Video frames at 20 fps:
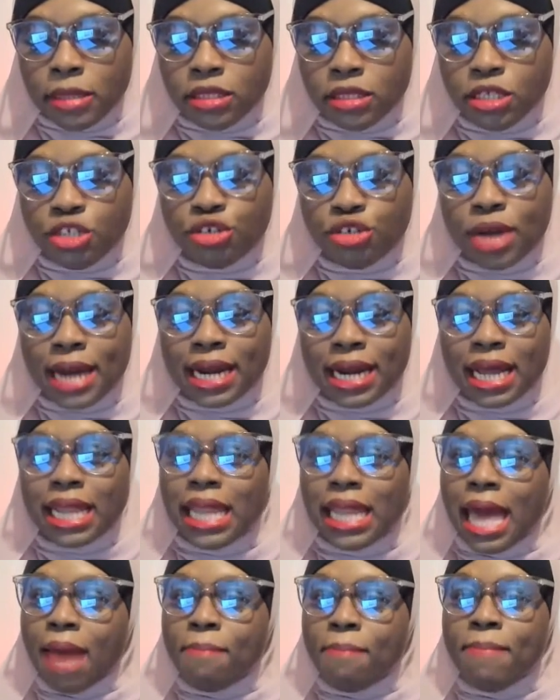to try to
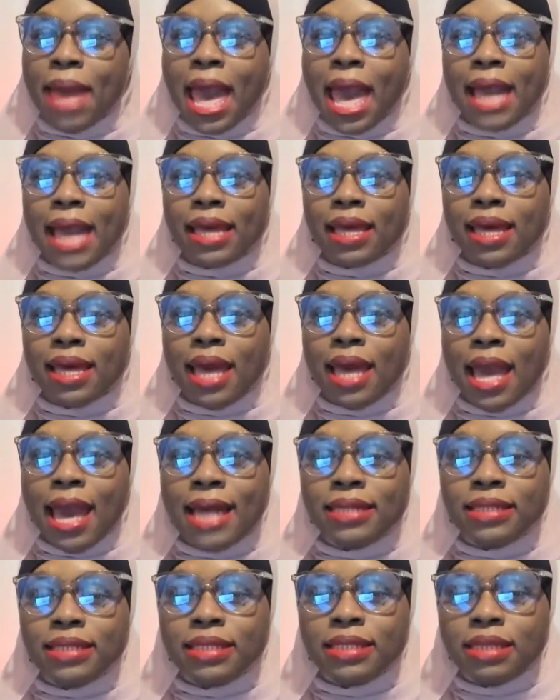clap back
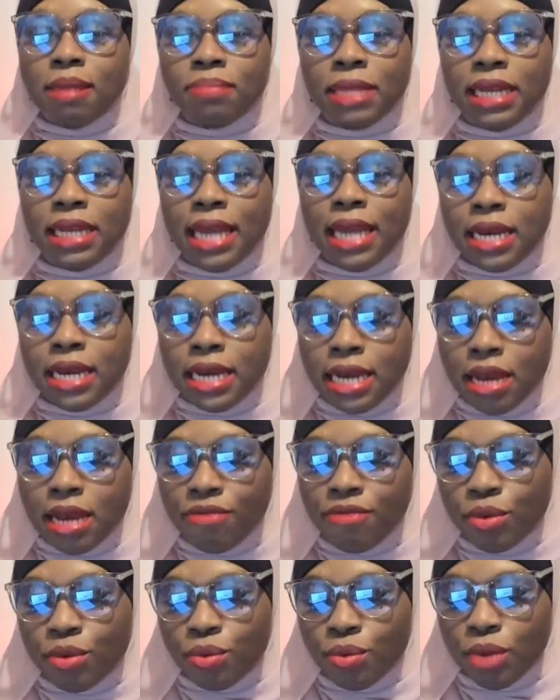at something that
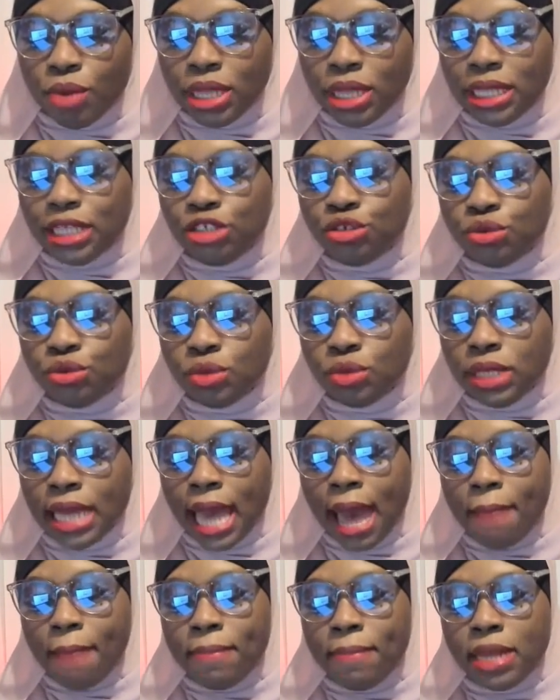never really truly
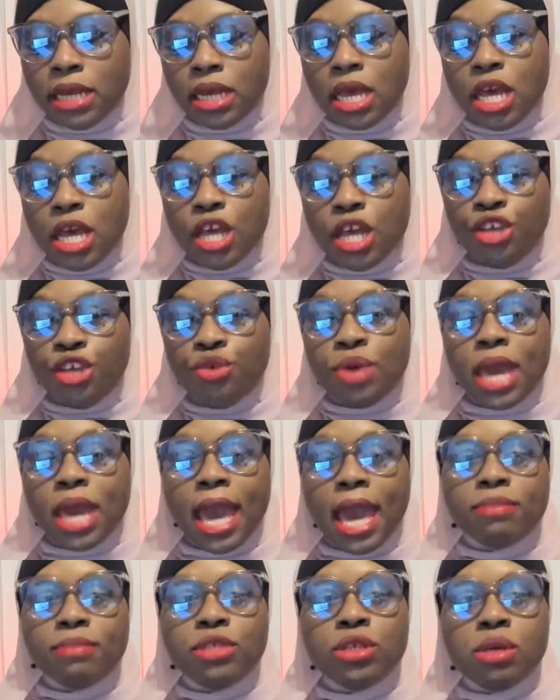happened. You
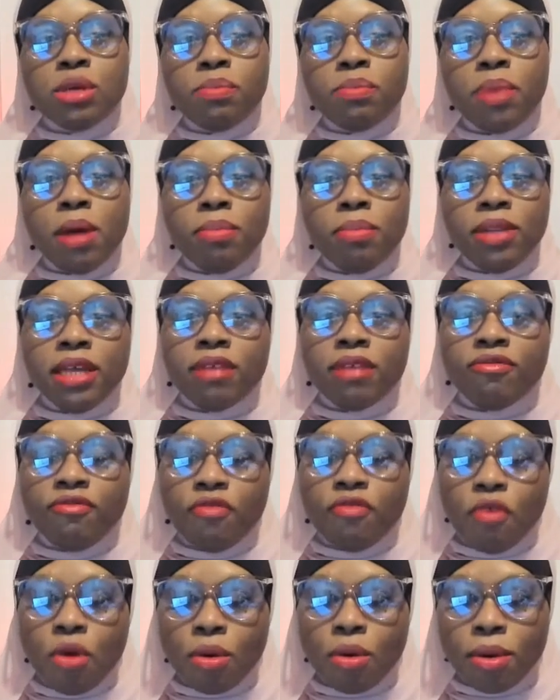came to a public
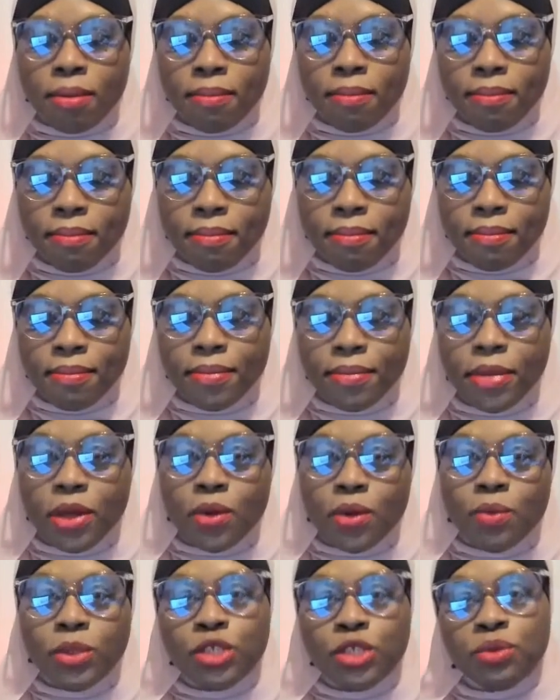forum,
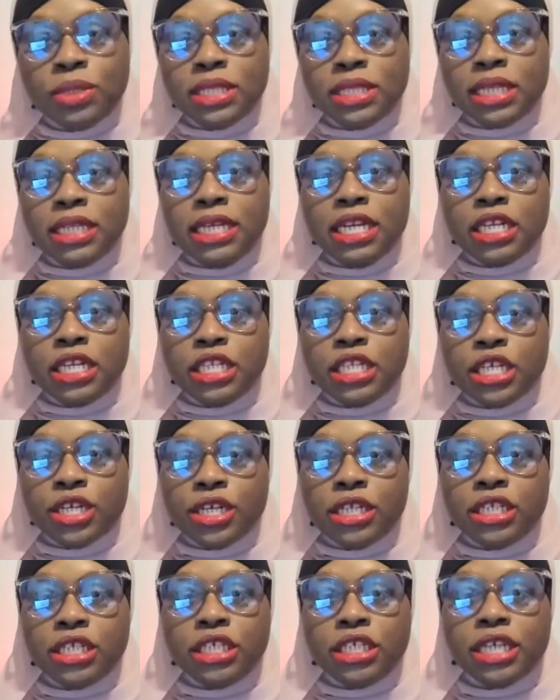which was a lead
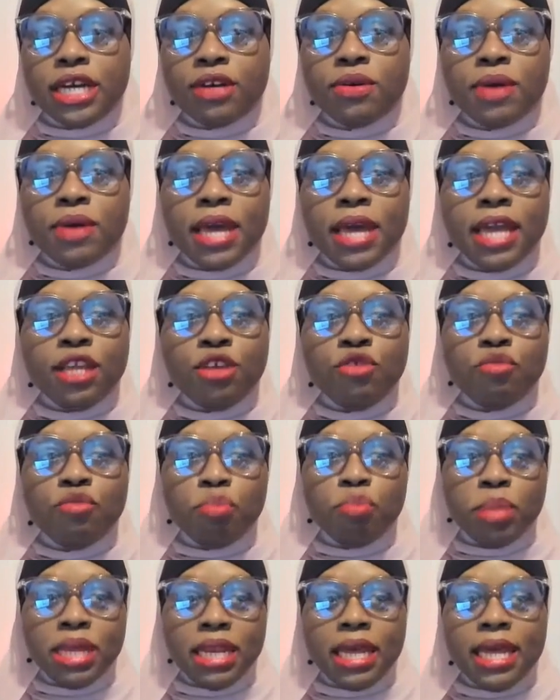attorney's channel, and
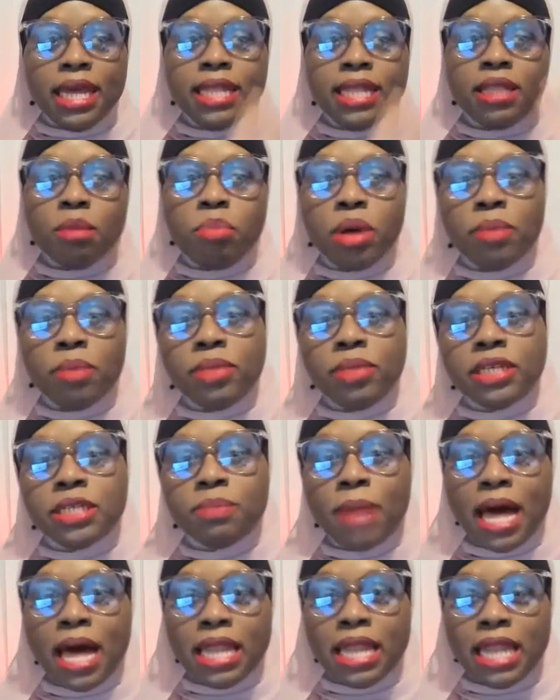you've been in the public
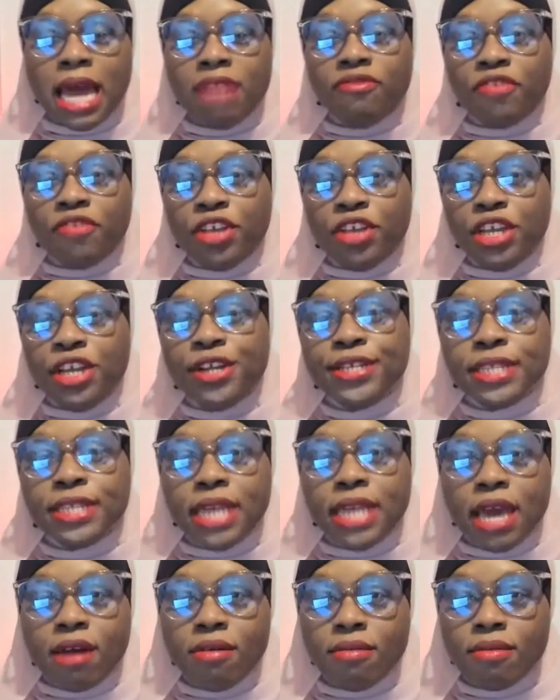spotlight for years
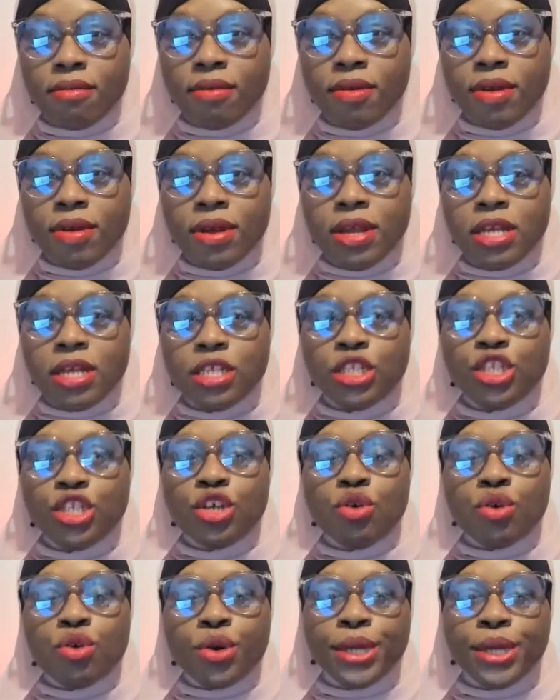now.
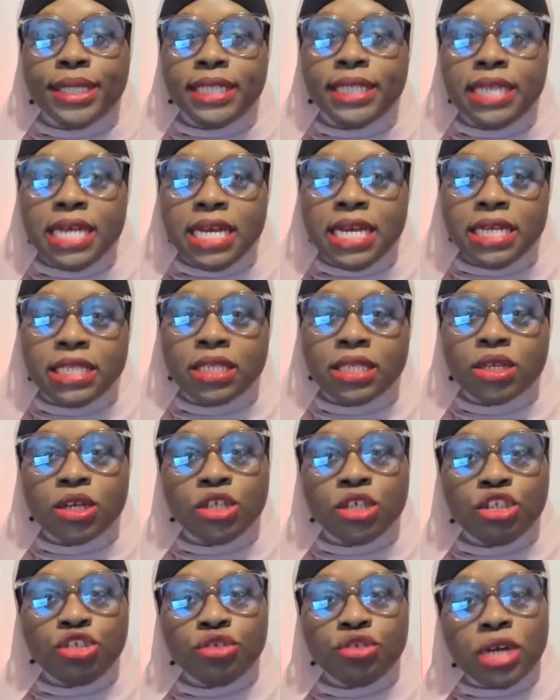So critiques,
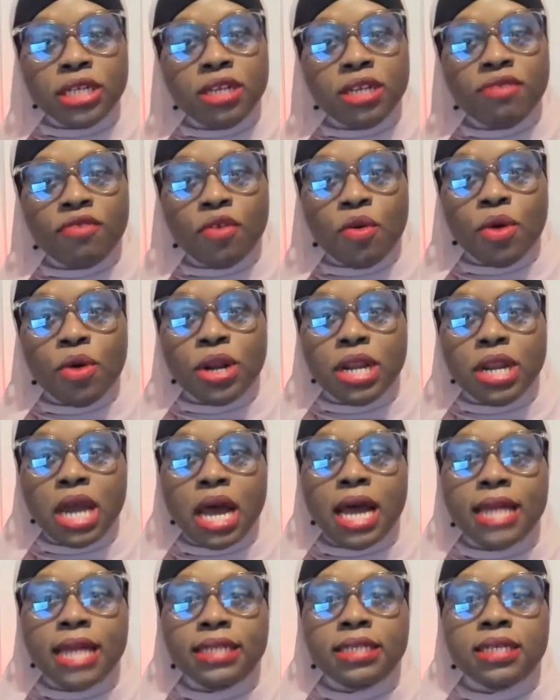constructive or
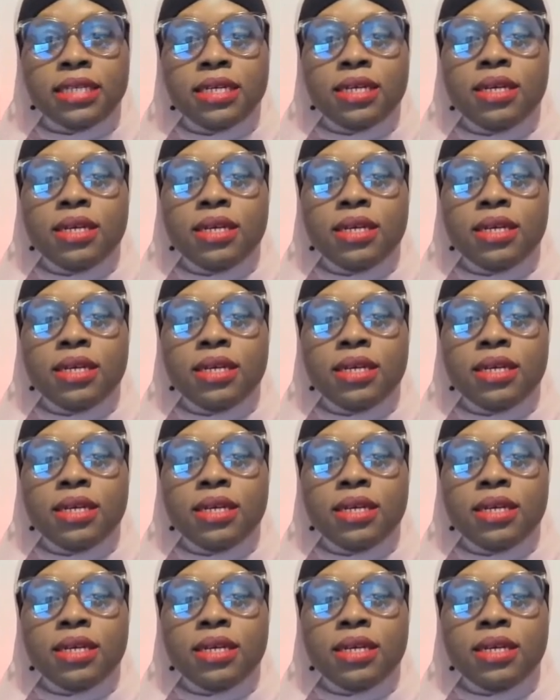not,